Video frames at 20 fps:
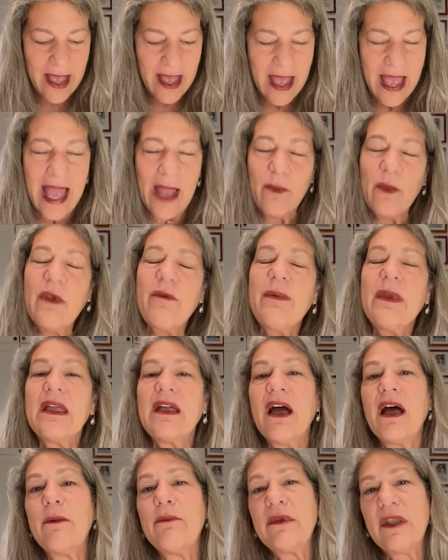and we've
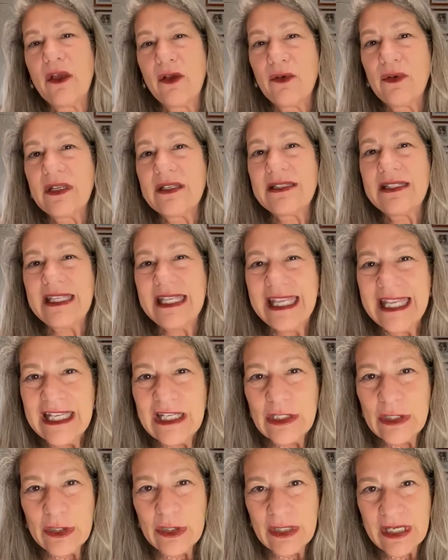become known as the
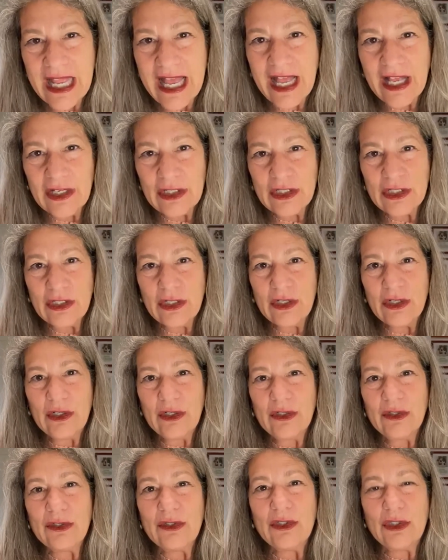
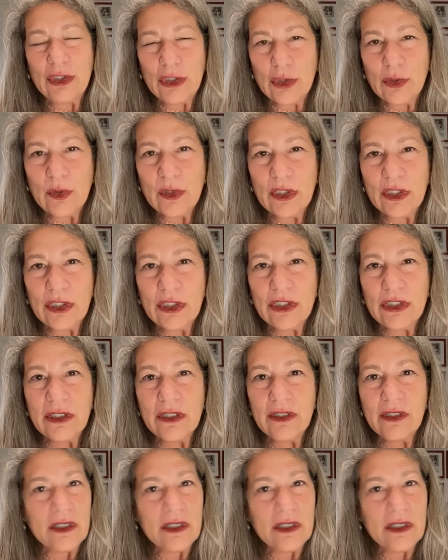International Jewish